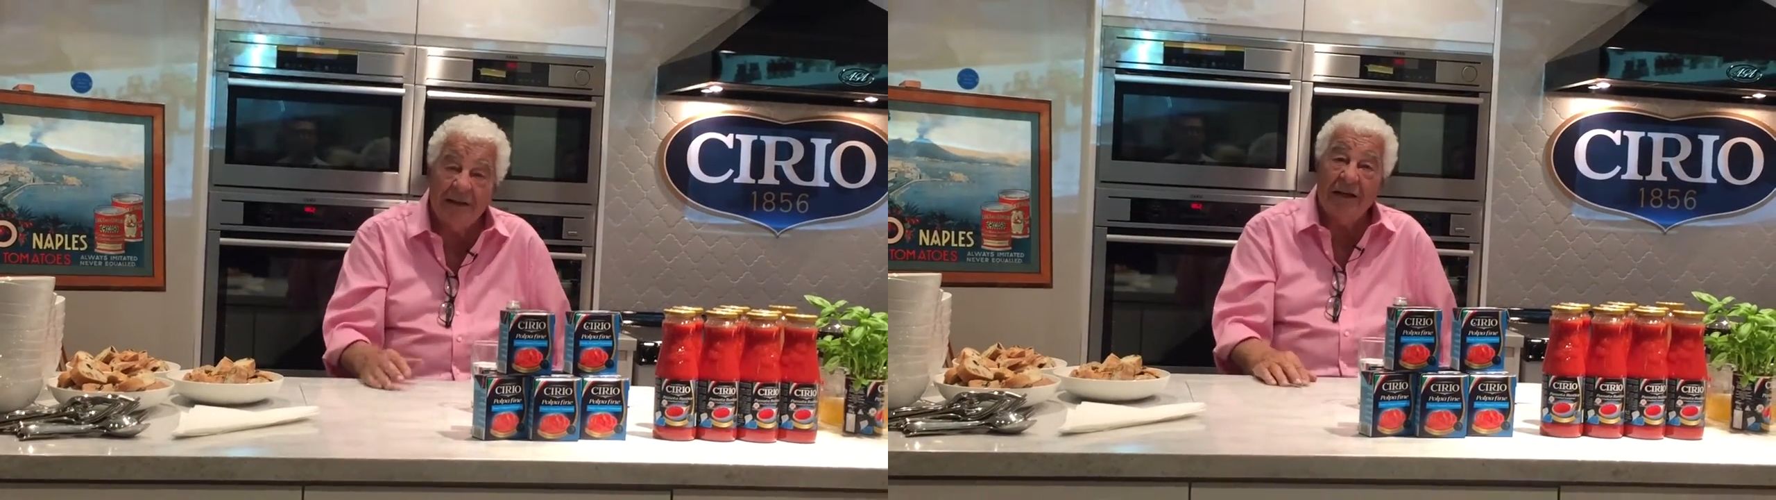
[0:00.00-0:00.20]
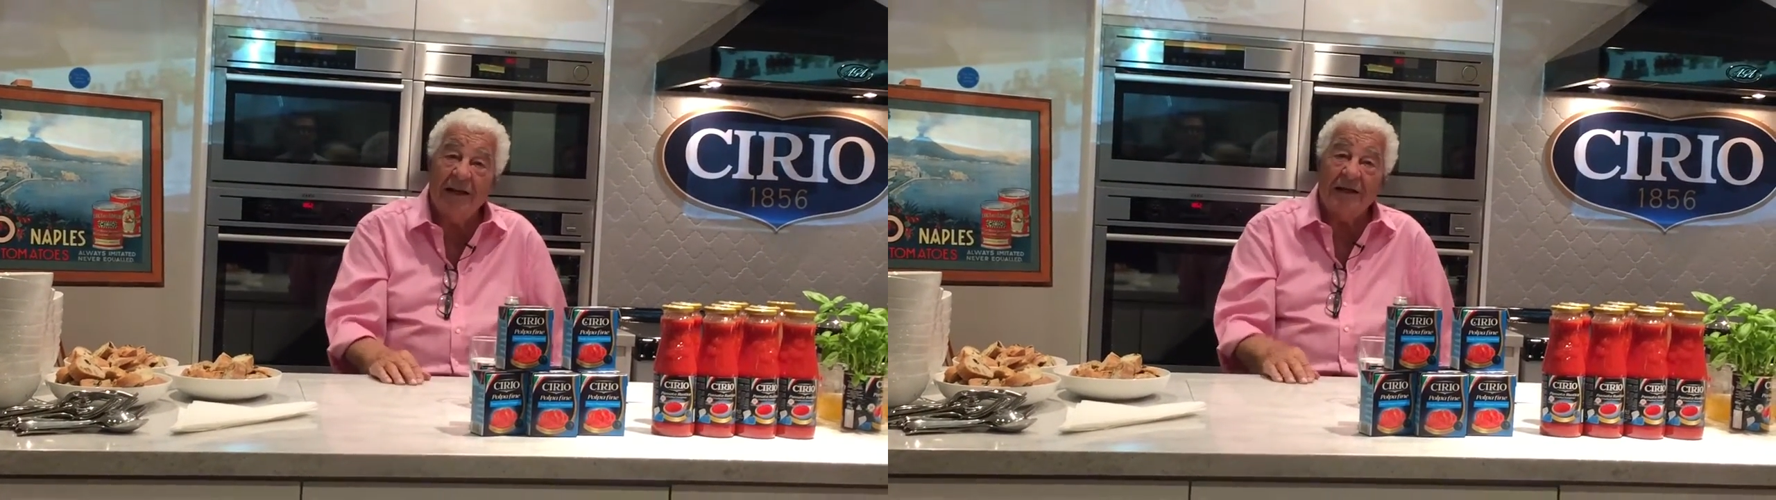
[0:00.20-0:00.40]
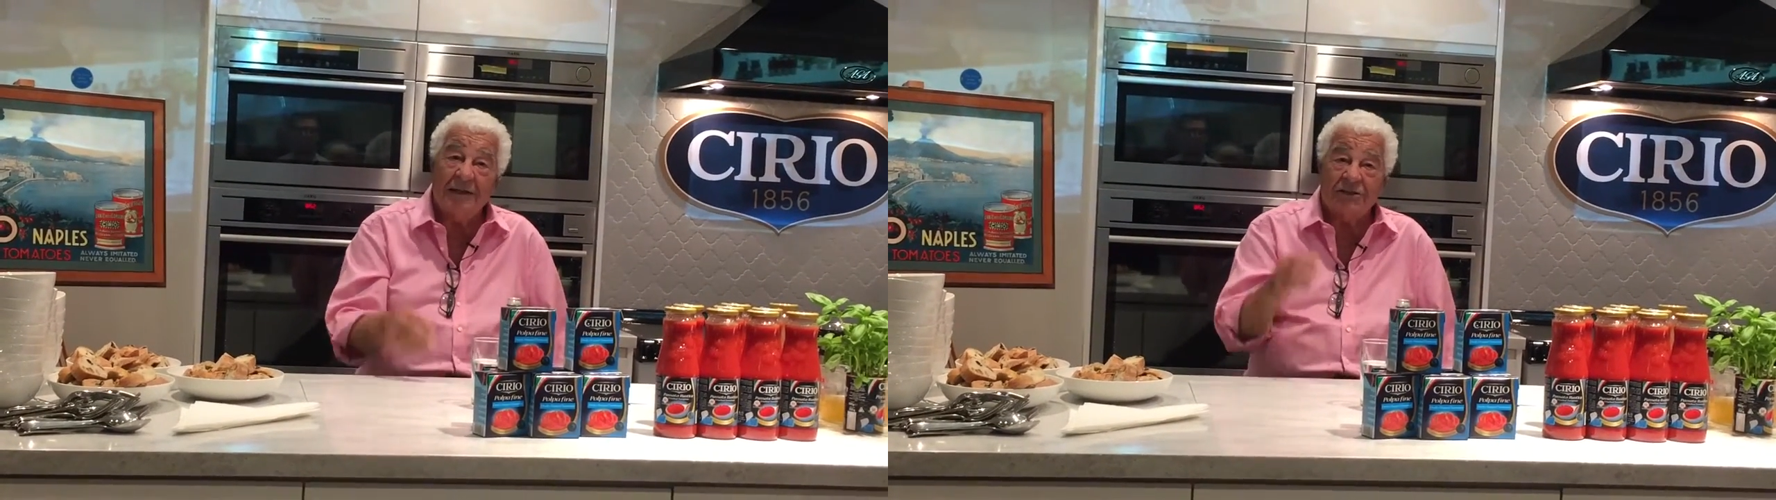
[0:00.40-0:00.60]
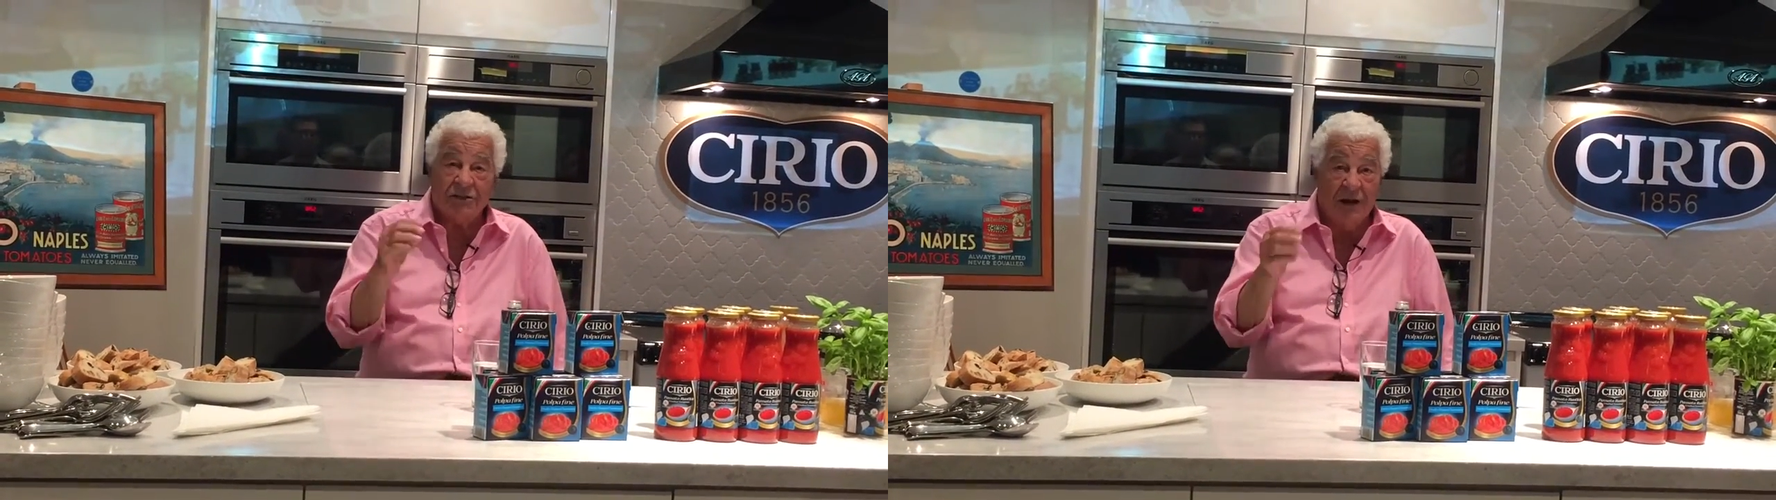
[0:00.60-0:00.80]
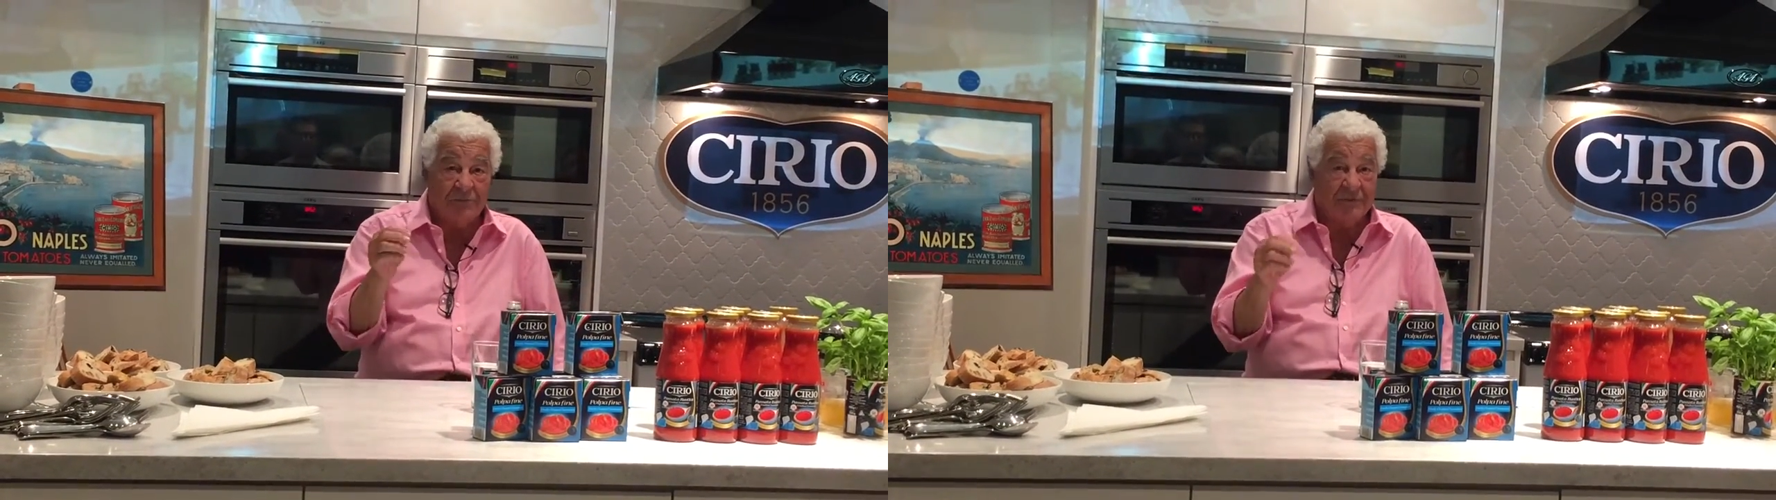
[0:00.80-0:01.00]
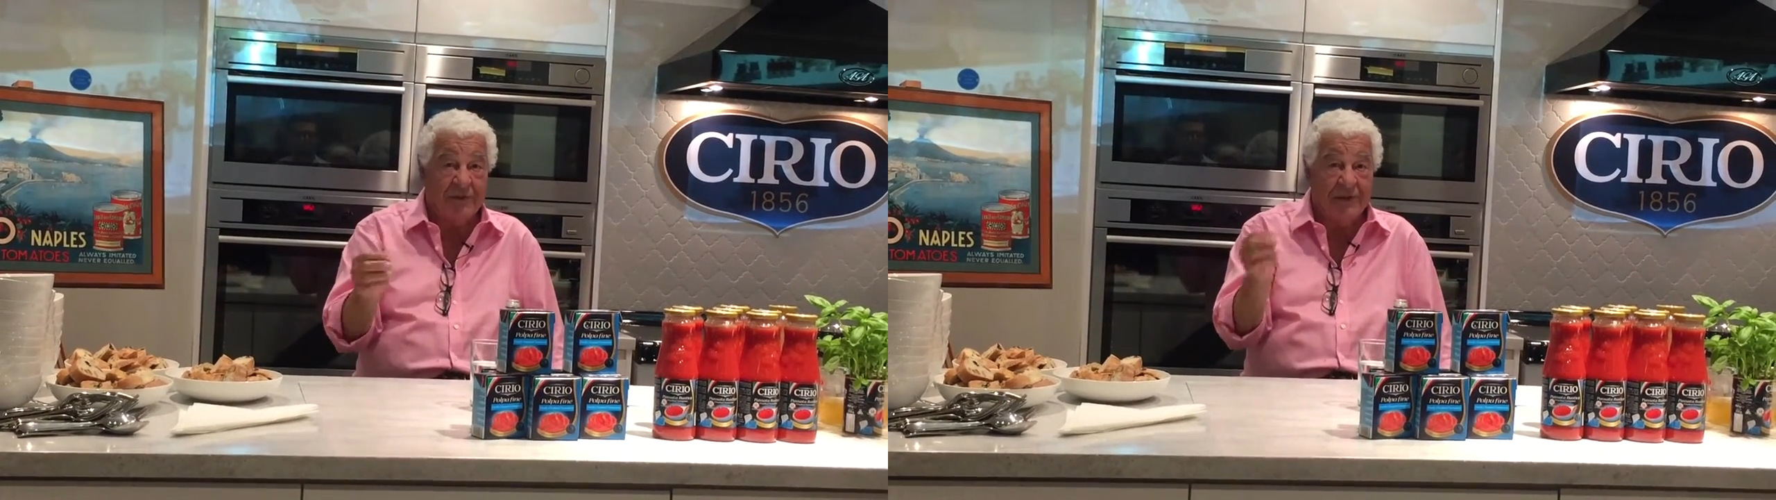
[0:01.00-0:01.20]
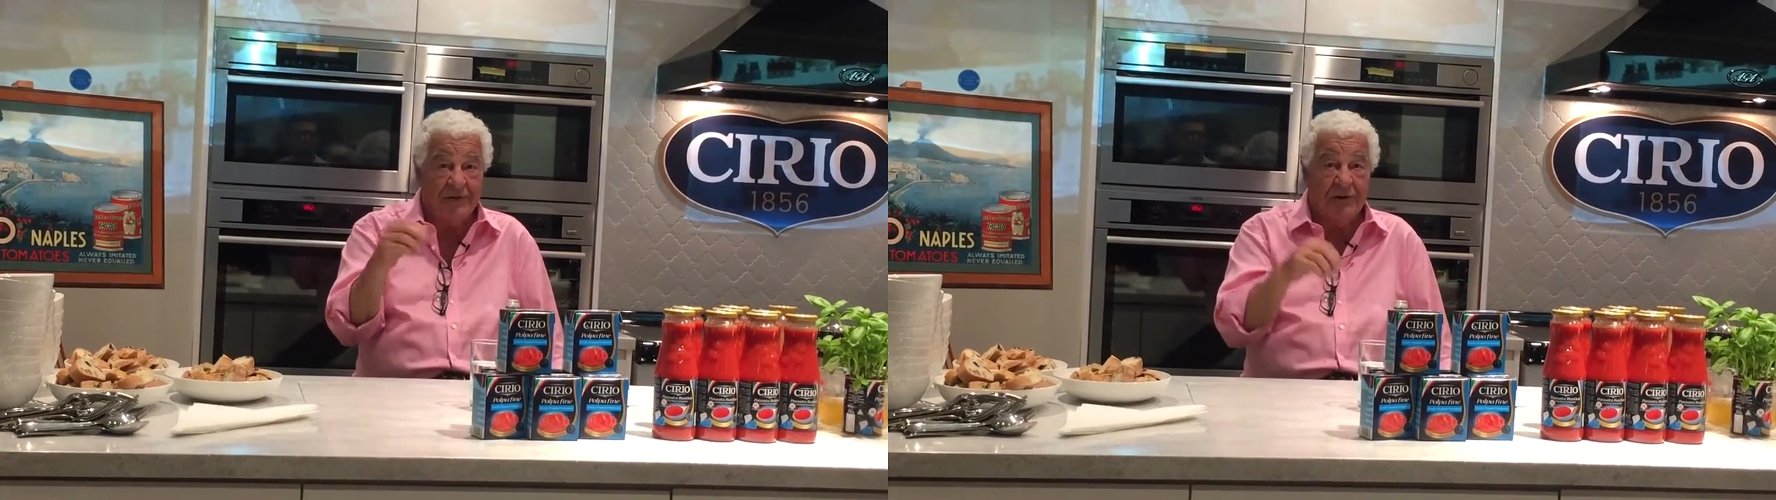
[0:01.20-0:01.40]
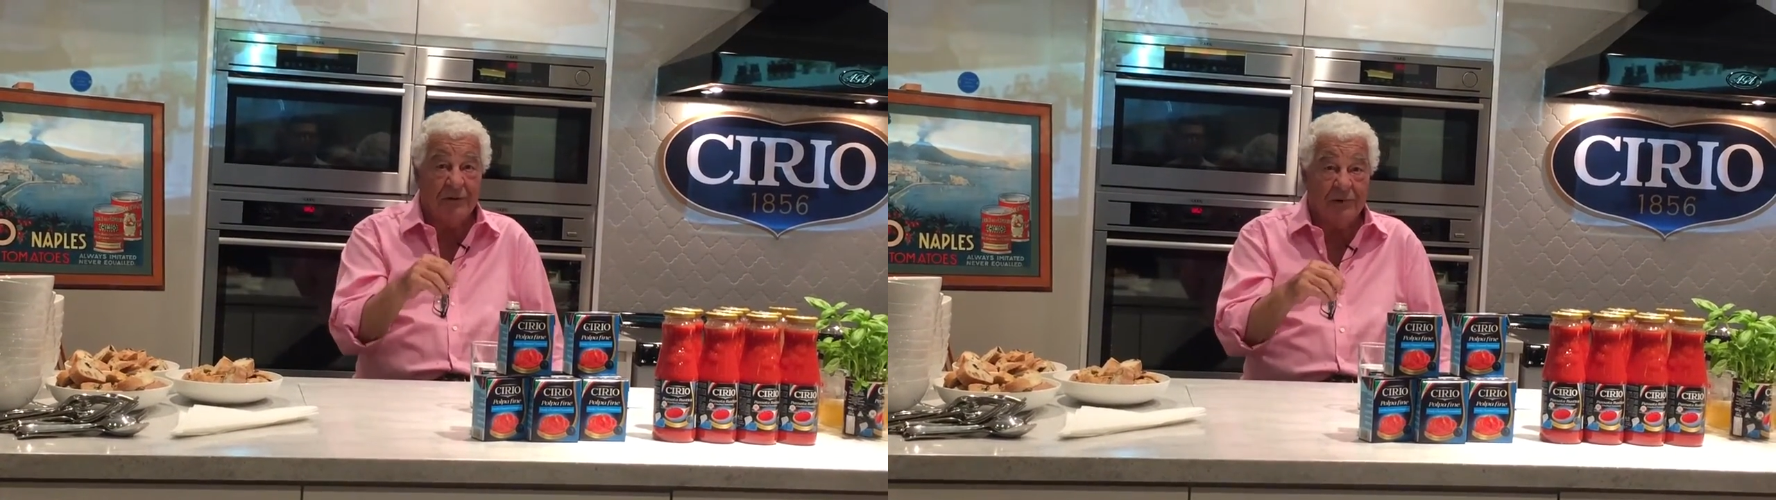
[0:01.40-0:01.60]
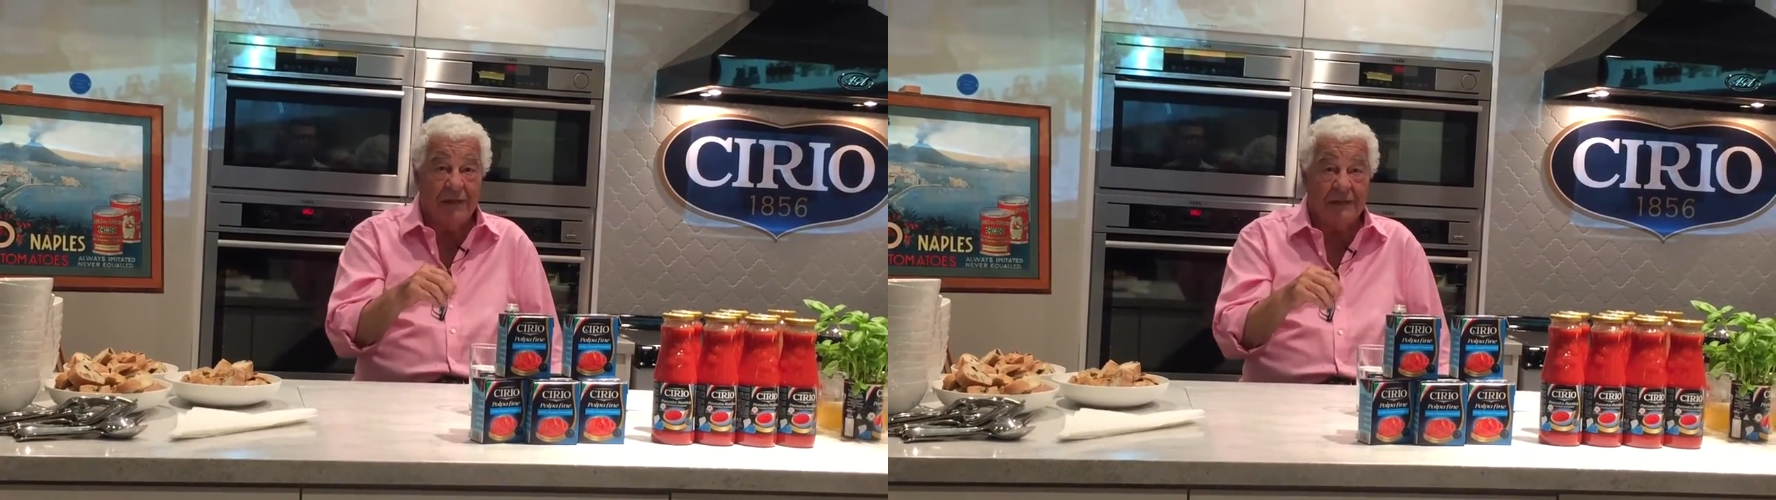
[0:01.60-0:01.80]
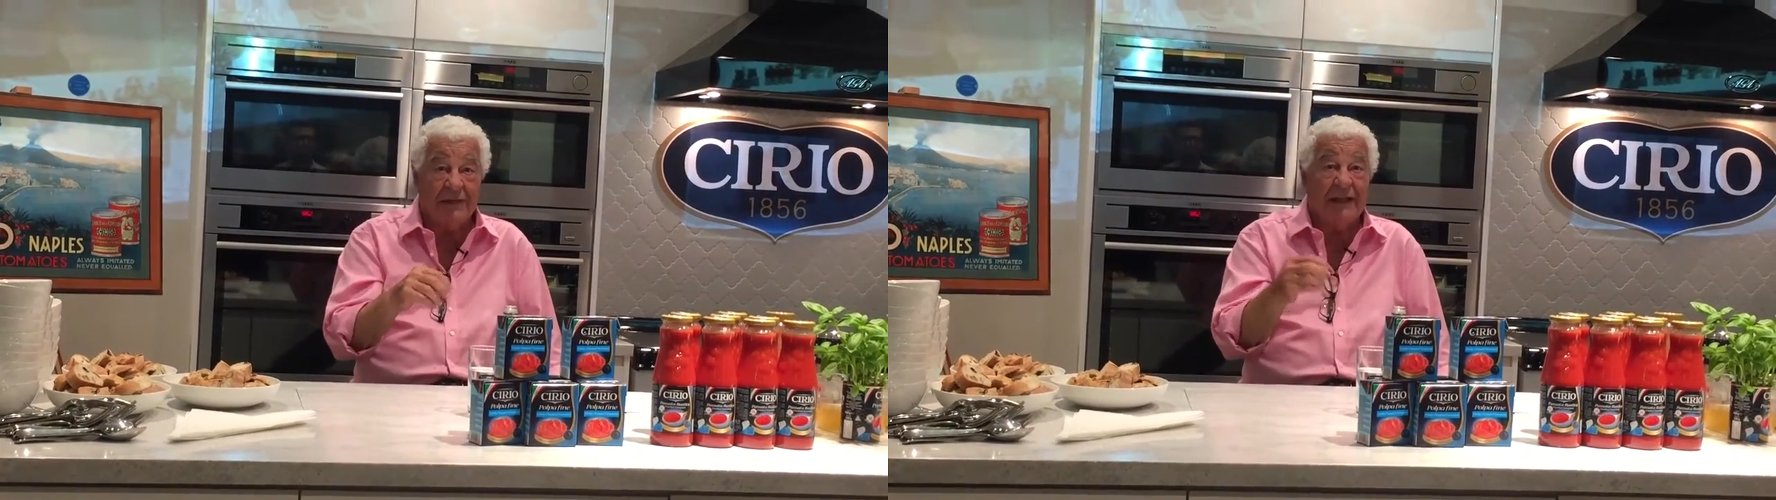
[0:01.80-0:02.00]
the schnapps and they drink with it,